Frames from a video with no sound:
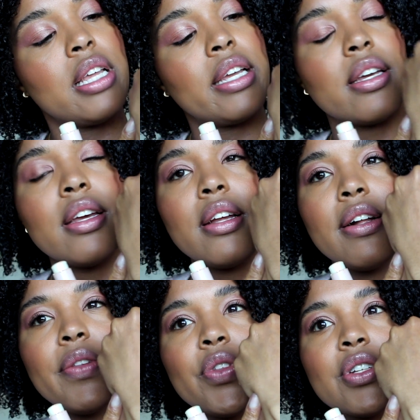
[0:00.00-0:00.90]
Like
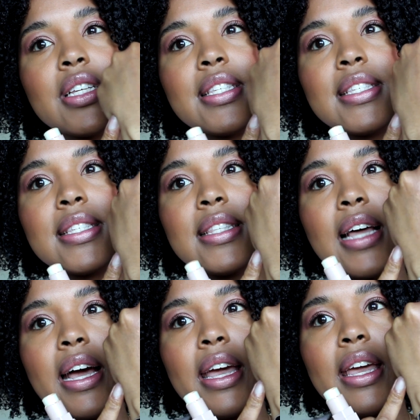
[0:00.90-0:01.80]
there's a
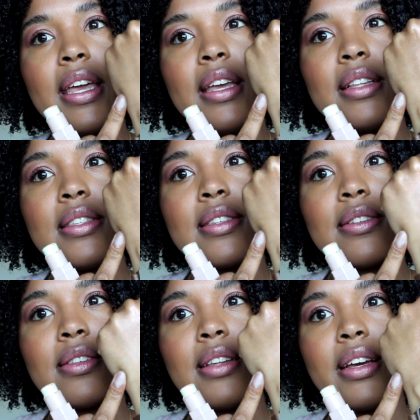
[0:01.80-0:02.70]
slight,
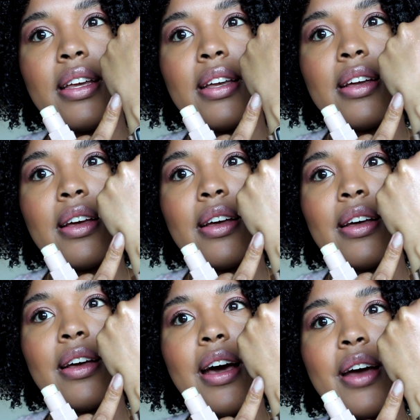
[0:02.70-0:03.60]

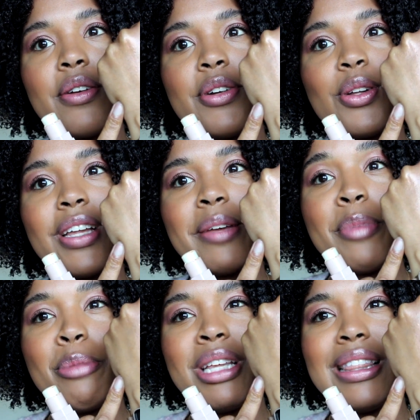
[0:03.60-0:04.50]
I don't know,
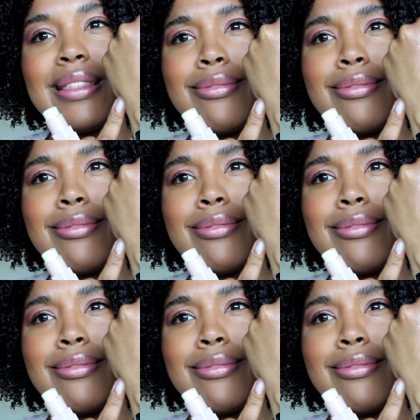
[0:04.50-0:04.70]
maybe